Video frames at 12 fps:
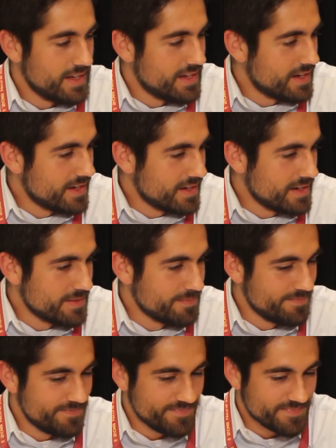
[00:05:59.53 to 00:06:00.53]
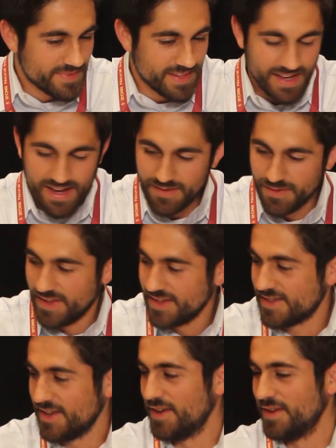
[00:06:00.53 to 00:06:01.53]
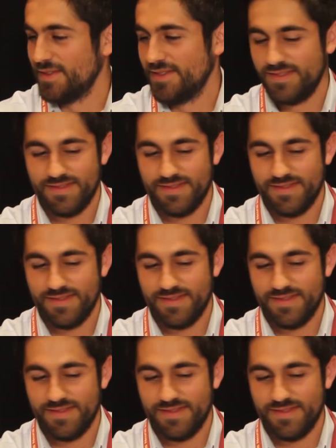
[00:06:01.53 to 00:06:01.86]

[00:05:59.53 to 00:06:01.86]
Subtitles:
I don't think so.